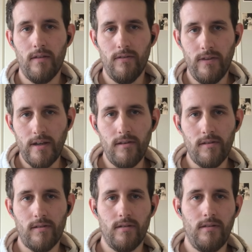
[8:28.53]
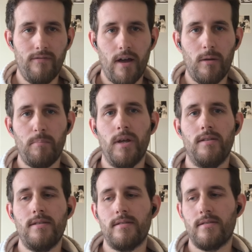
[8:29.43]
these
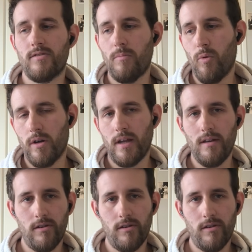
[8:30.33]
developments somewhat